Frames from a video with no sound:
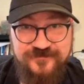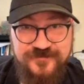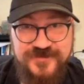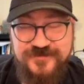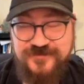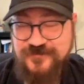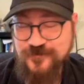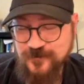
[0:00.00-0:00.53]

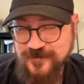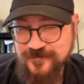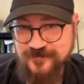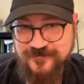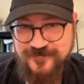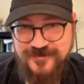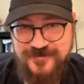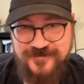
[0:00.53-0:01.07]
beats the water
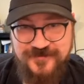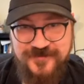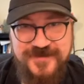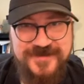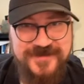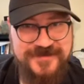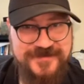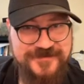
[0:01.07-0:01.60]
frog.
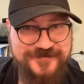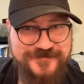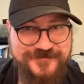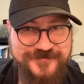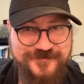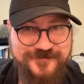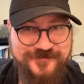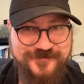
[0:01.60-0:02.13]

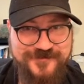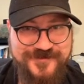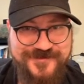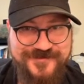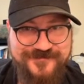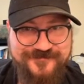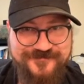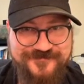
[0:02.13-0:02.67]

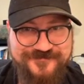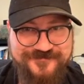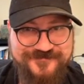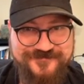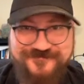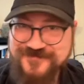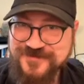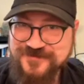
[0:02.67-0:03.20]
So,
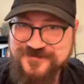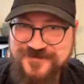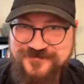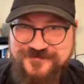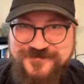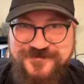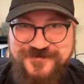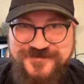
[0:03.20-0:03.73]

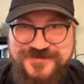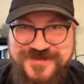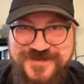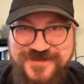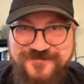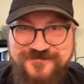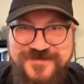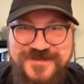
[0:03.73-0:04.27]
good
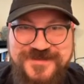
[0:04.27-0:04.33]
game.